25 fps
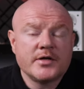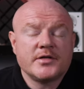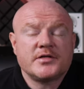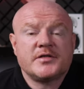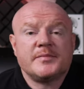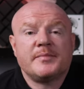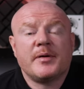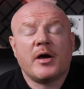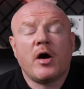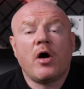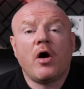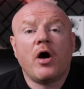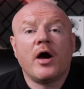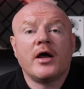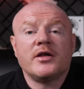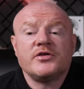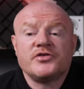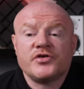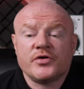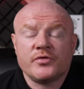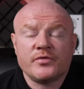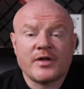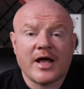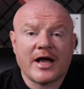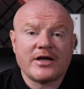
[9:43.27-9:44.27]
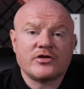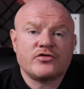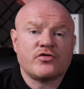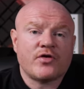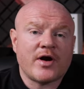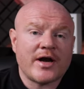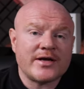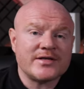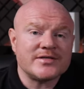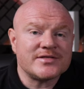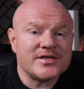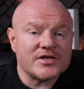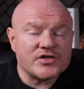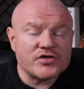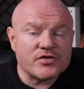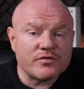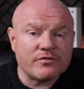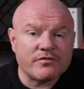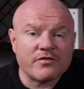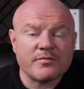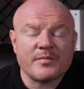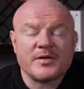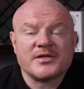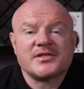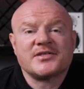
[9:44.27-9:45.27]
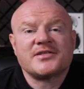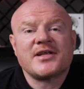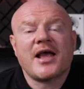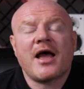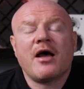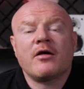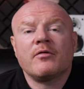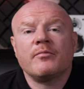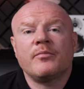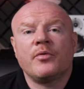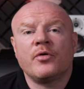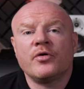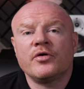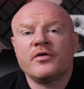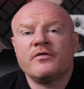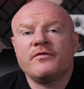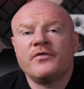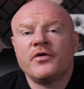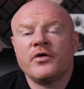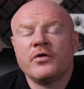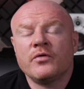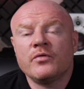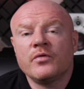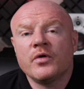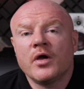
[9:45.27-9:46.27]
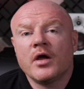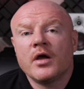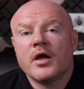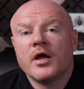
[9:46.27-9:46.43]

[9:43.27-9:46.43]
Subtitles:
to behind you, that transition from a sound point of view